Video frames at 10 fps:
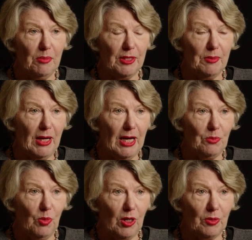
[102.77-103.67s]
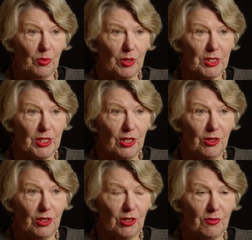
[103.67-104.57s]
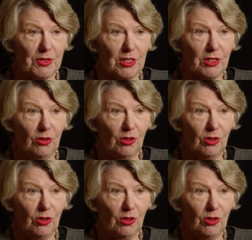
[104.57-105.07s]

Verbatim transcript: but the main one was the unit officer to